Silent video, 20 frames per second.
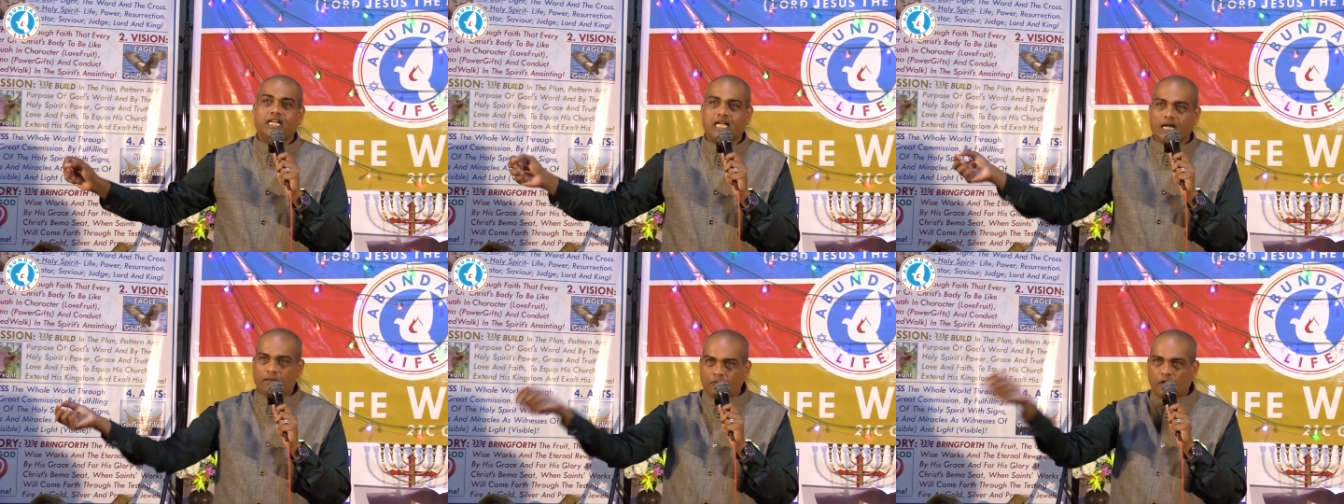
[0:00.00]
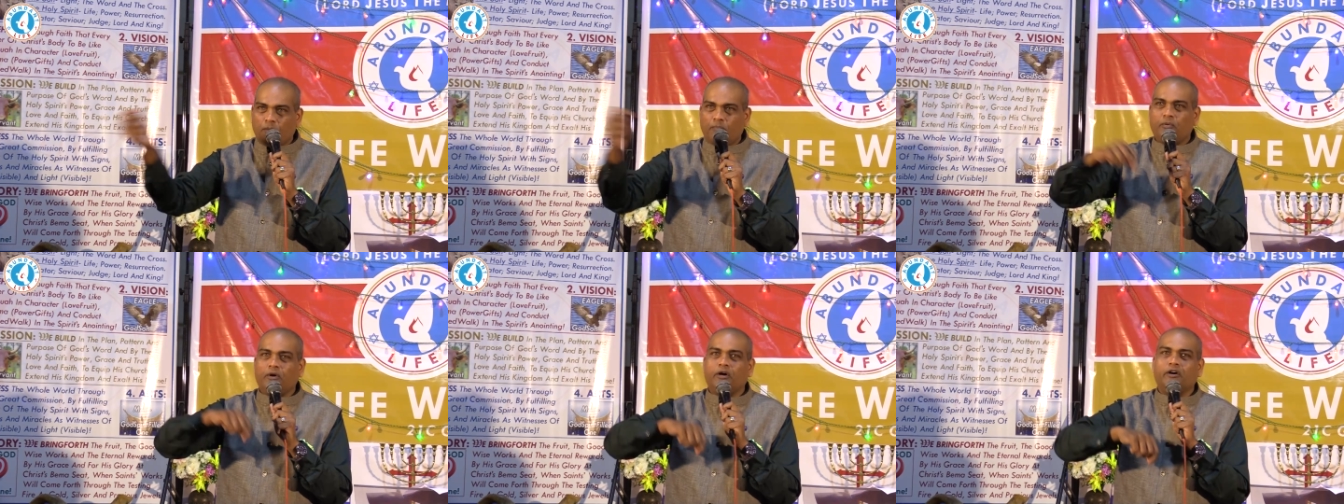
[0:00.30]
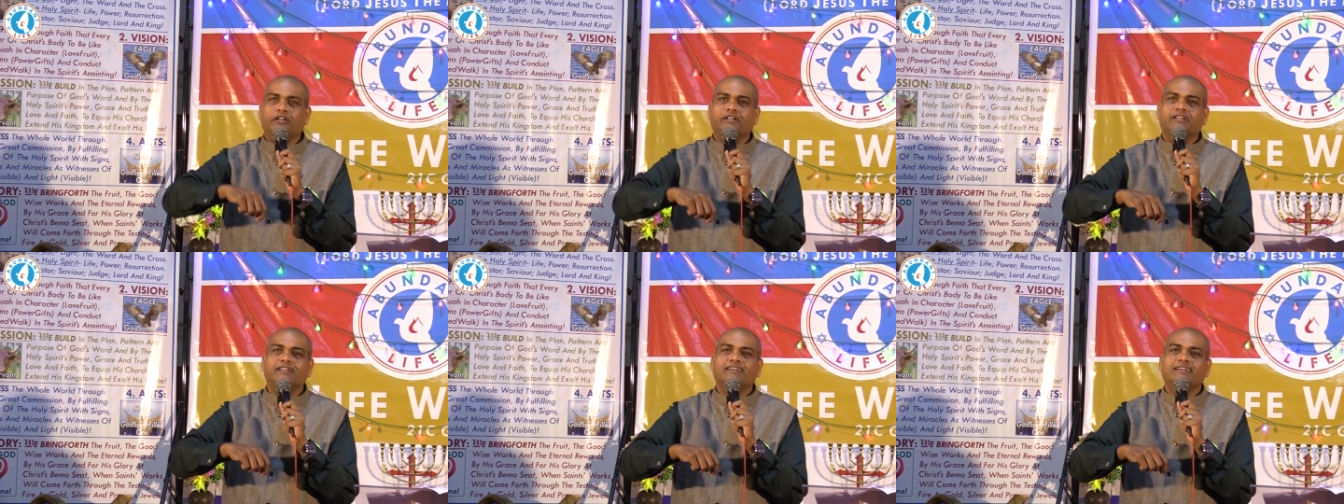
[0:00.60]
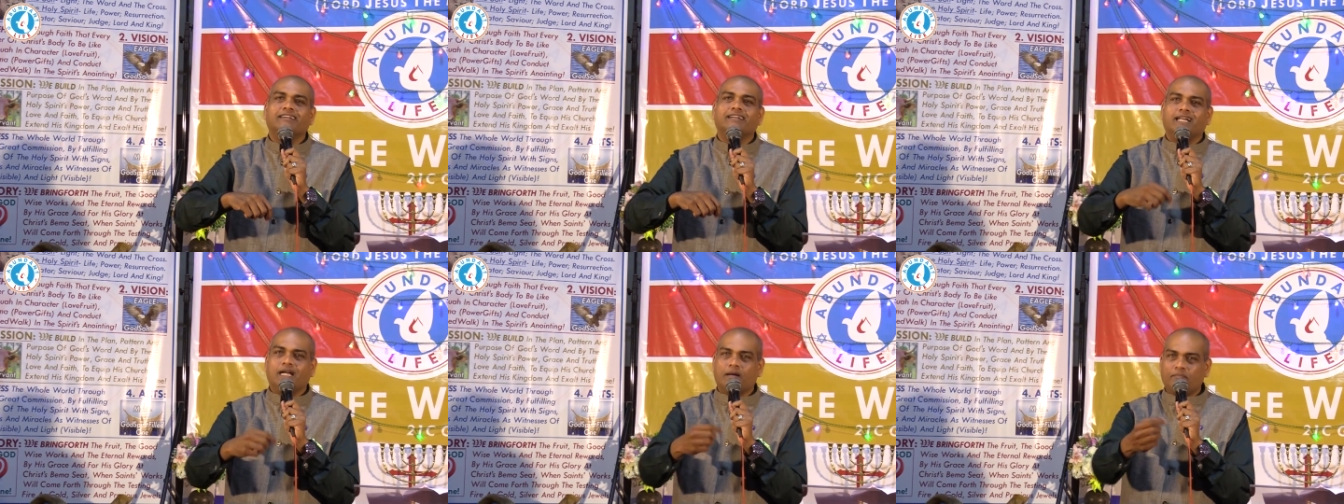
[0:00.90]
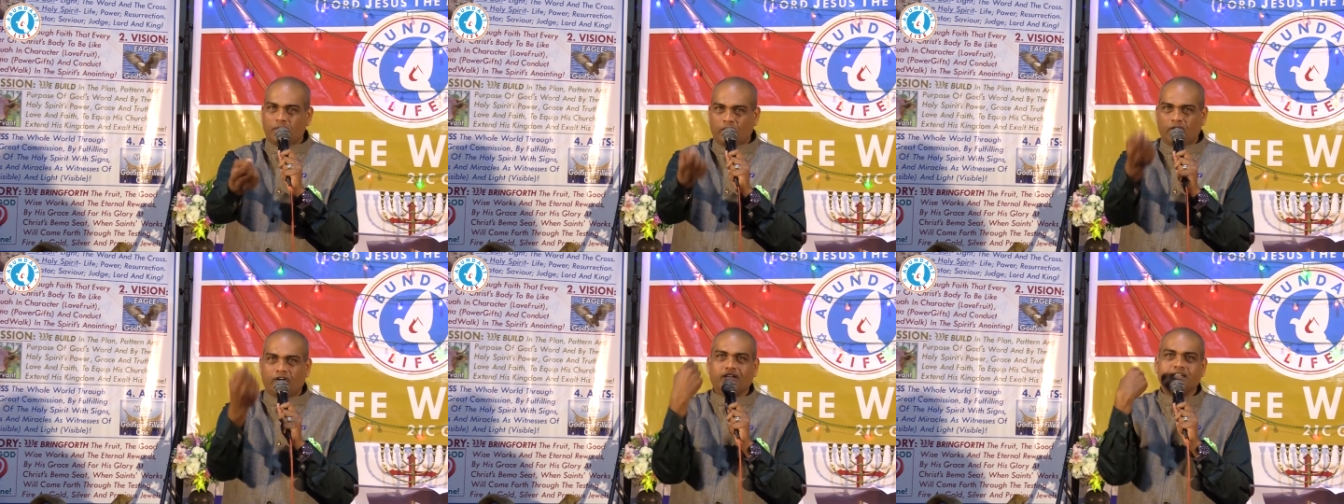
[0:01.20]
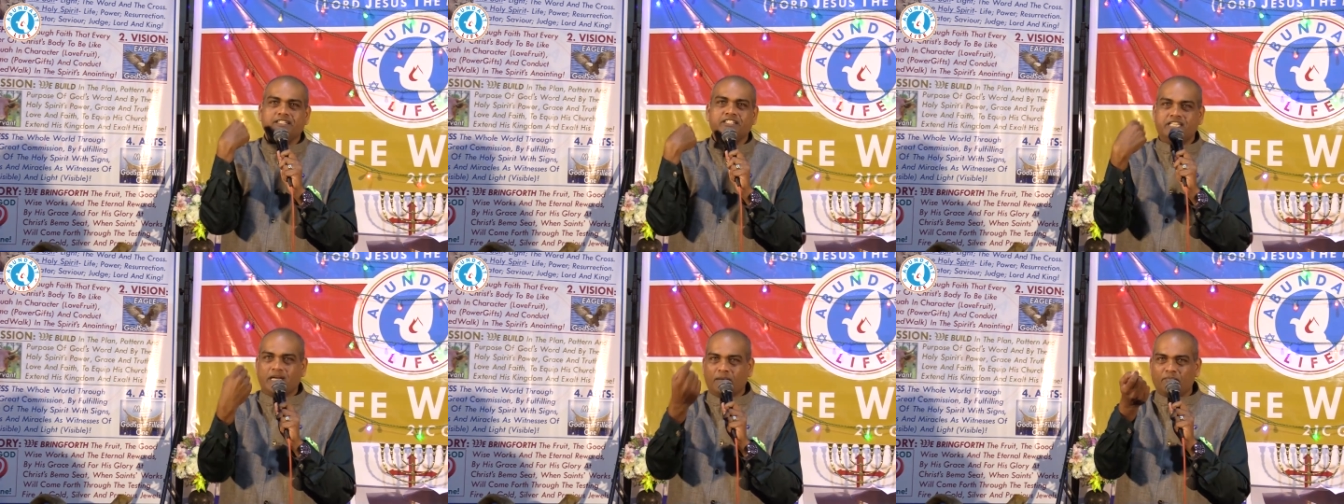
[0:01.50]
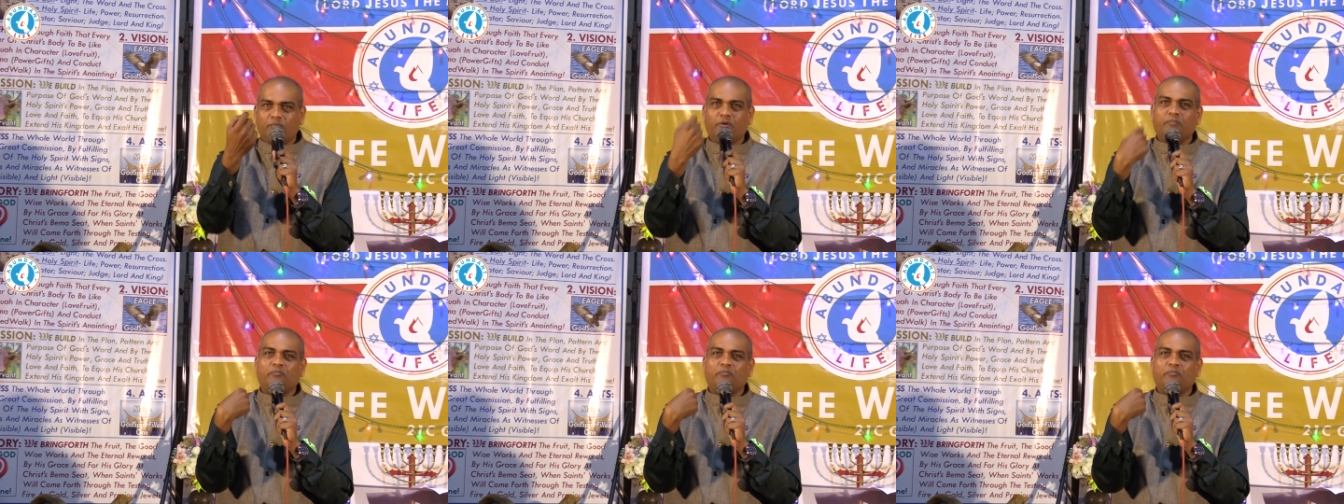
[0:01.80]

Come upon, come on, jump